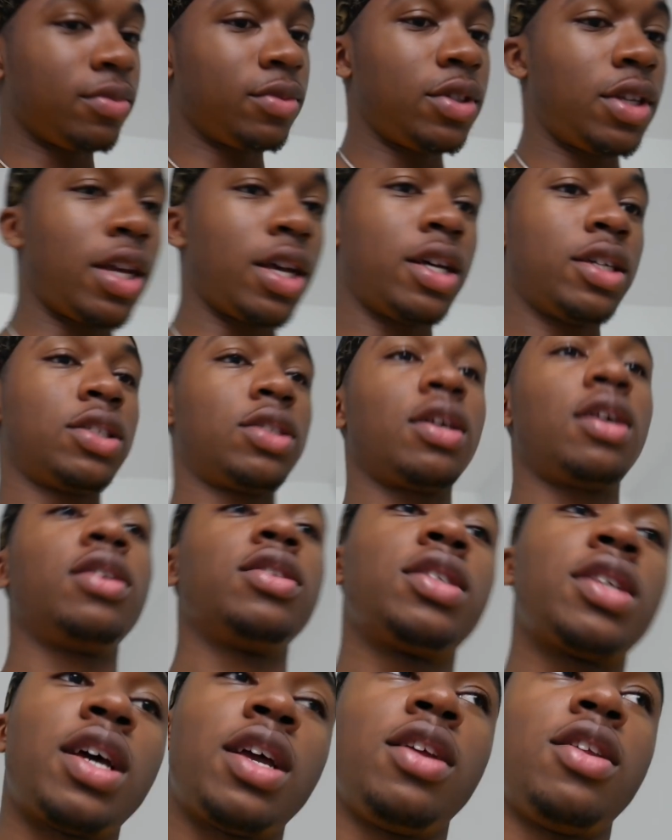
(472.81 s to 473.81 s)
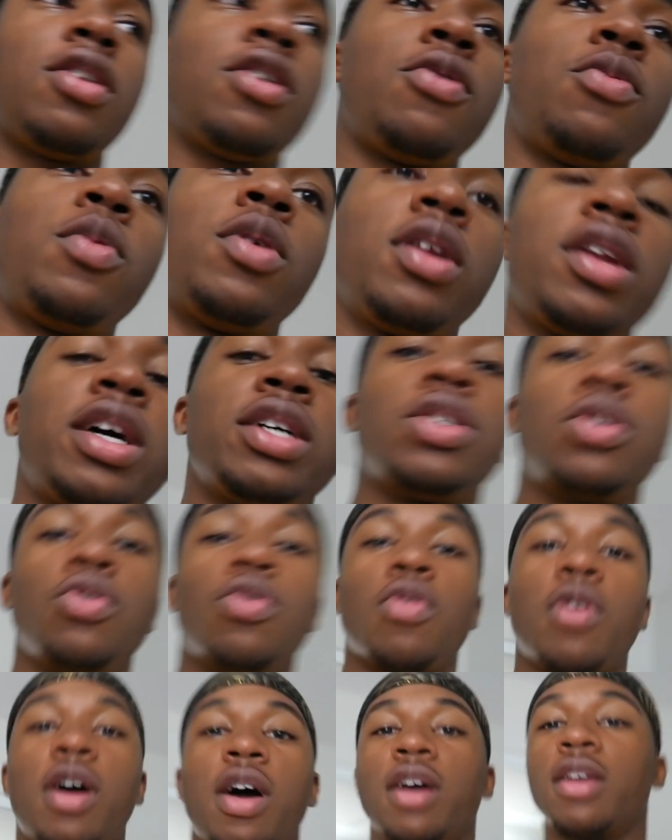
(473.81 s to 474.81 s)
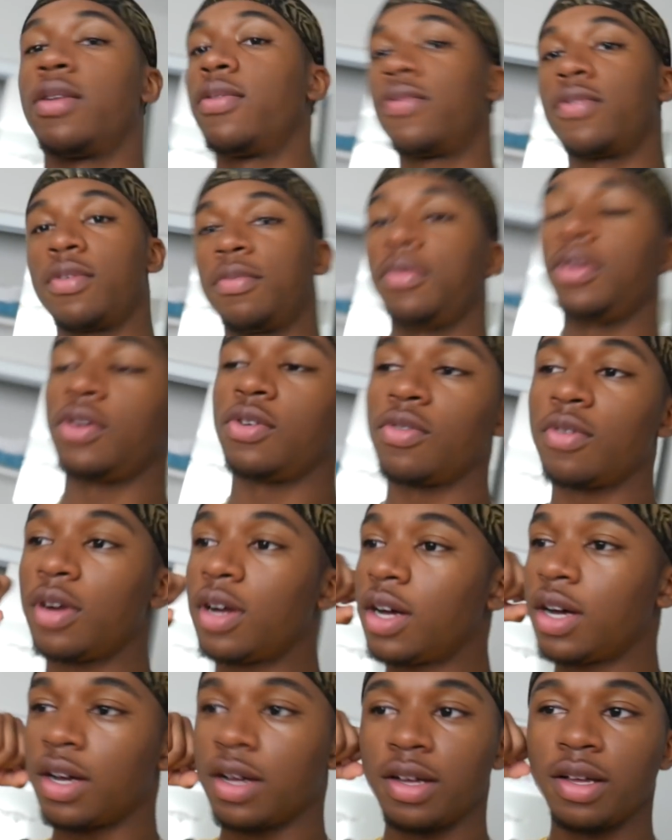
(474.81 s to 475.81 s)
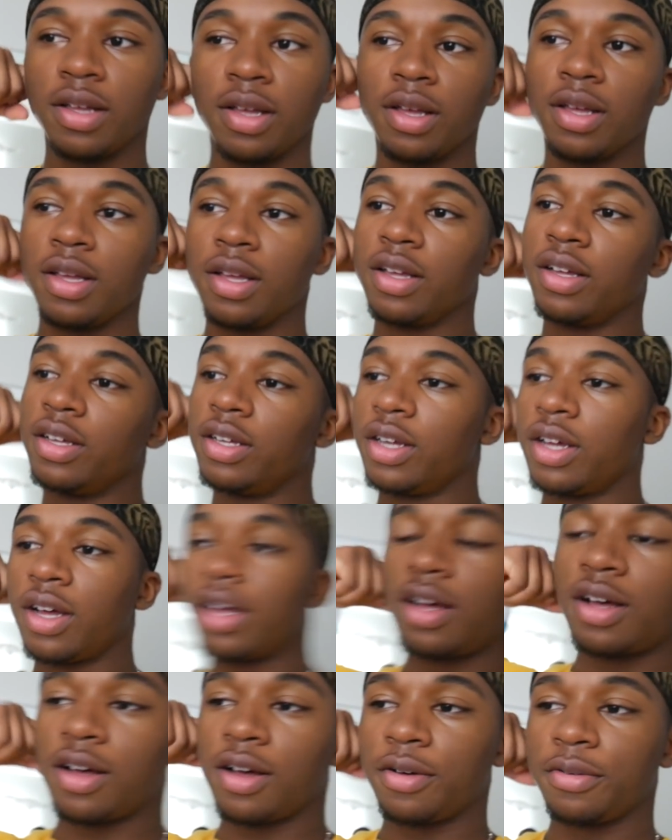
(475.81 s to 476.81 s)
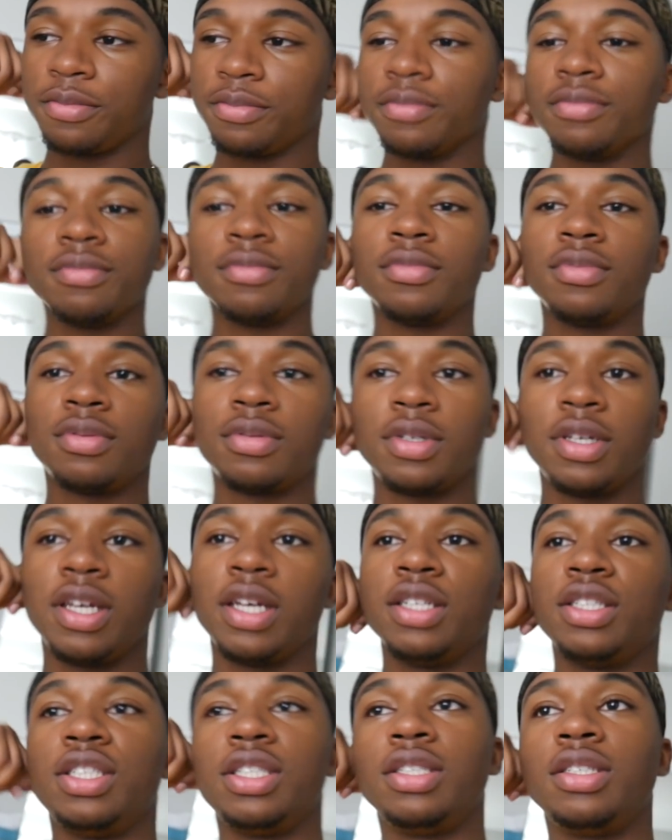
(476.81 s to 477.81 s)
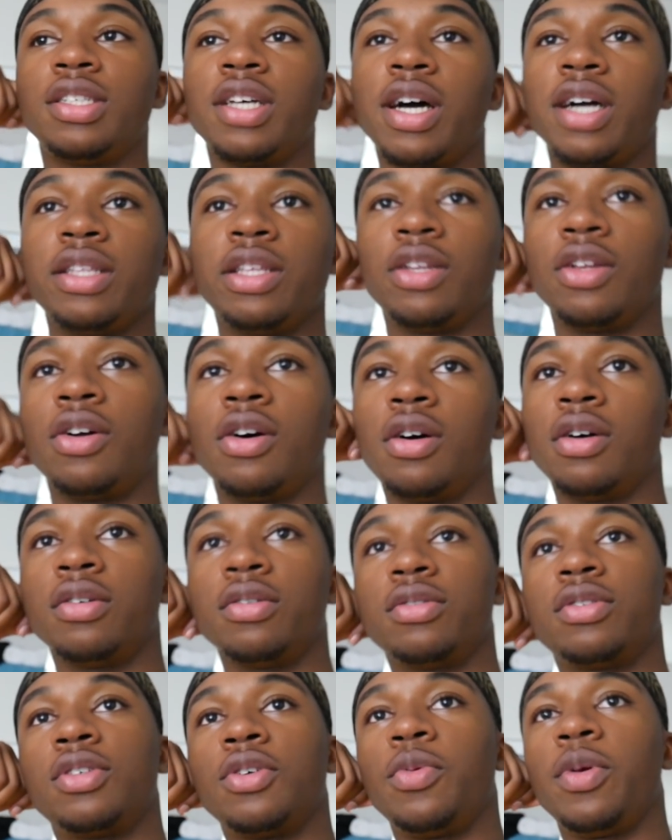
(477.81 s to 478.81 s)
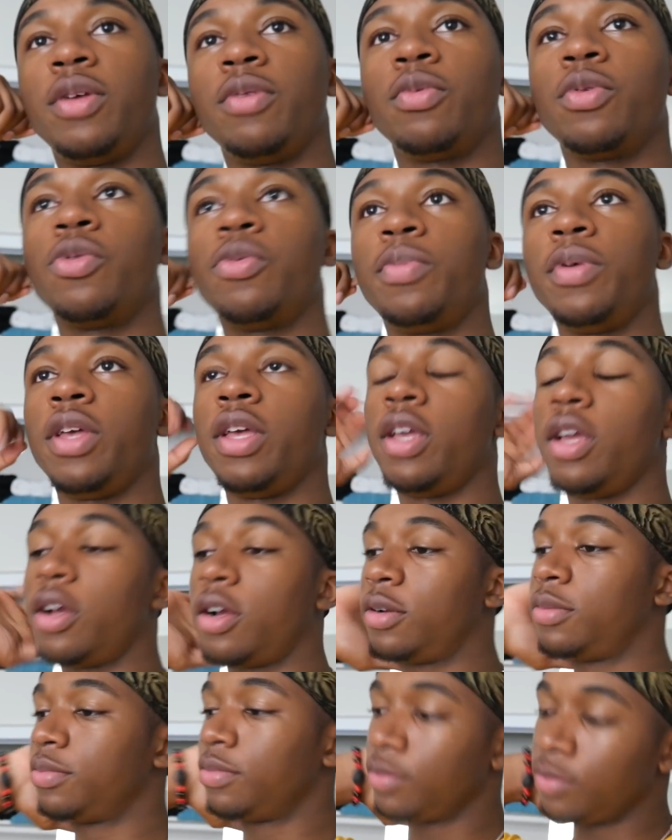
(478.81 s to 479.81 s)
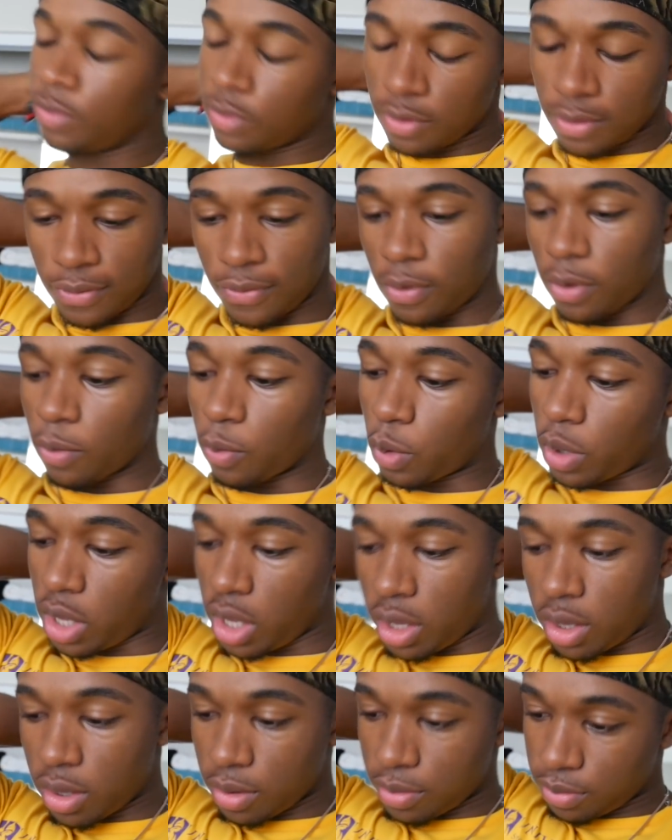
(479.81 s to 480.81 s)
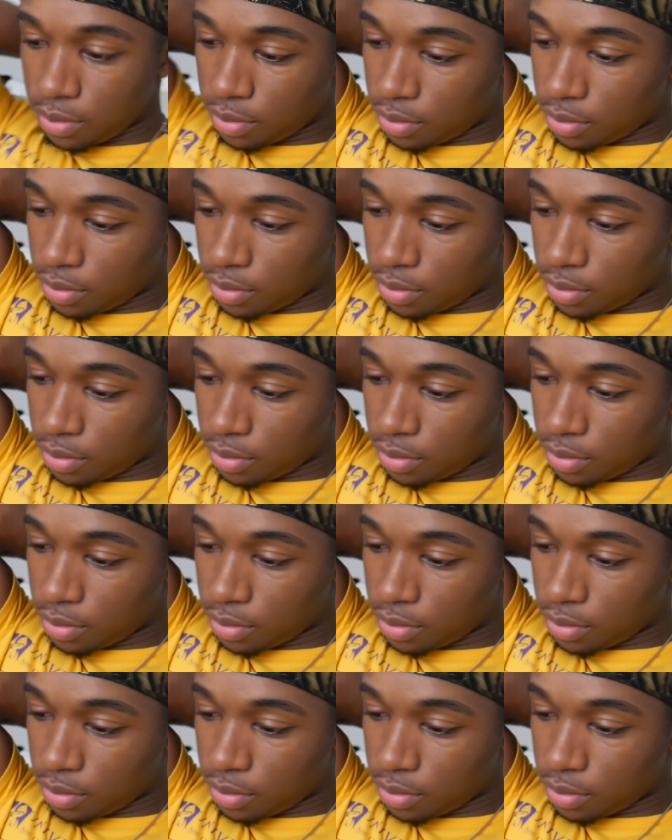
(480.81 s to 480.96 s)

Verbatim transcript: yeah, so I was like, you know, one last hurrah, you feel me? Hurrah. Um, so yeah, she tagged along. So we will be here for a week.